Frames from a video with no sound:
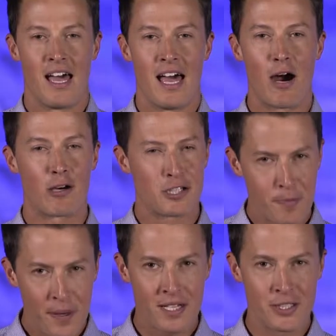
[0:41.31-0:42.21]
Our
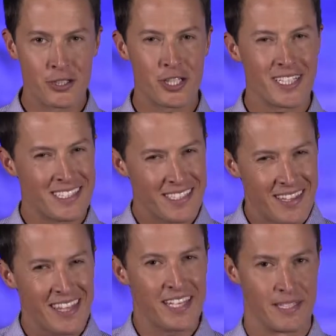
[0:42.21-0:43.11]
sponge is
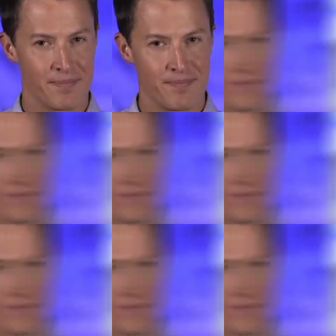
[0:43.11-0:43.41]
thin,